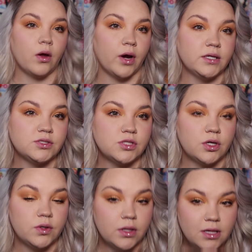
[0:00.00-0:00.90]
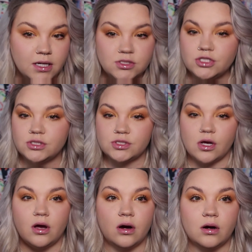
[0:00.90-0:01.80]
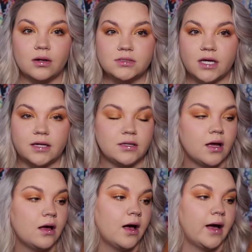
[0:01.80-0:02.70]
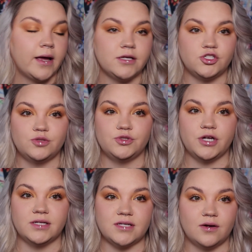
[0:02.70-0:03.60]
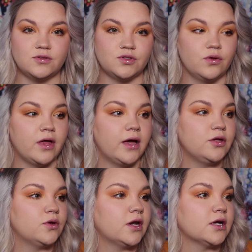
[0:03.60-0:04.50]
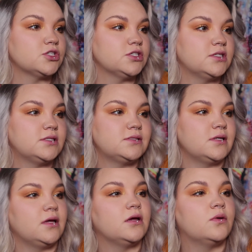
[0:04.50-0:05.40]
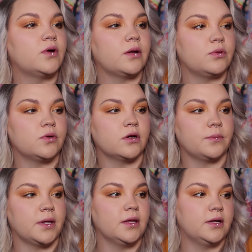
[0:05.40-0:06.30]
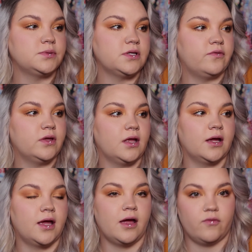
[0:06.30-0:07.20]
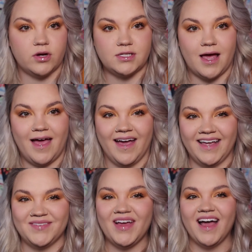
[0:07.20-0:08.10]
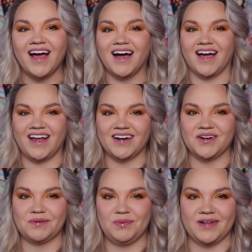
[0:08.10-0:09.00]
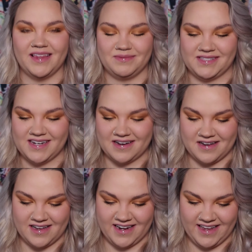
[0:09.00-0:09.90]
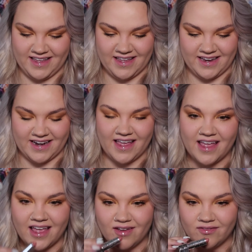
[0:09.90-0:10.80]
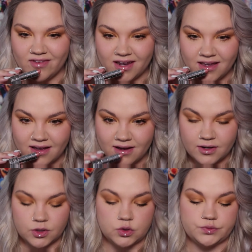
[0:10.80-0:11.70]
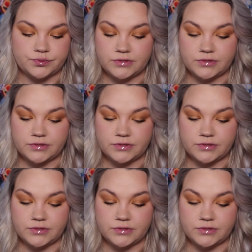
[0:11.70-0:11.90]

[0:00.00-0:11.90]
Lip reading: Alright, so lashes are all done. I zoomed you guys out so that you can actually see what I'm doing on my lips. I feel like every time I go to put lipstick on in a video,